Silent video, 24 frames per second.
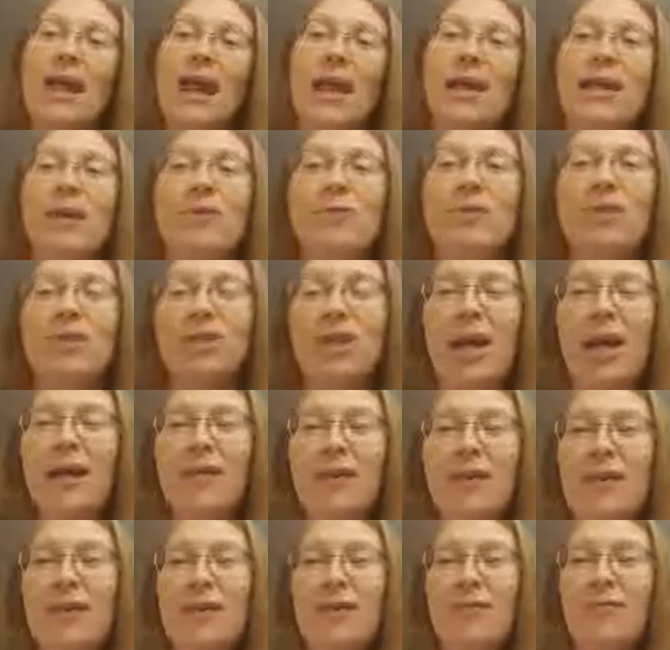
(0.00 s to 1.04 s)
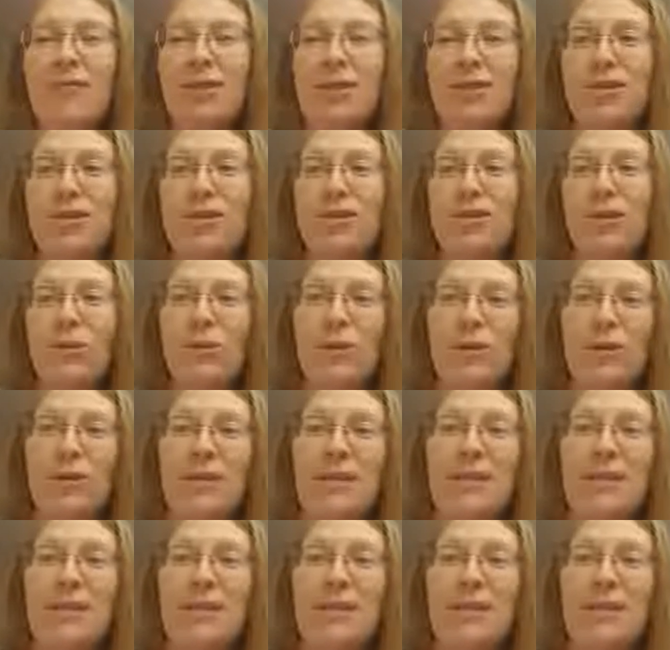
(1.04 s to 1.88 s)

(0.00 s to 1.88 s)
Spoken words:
and they reject the division of the world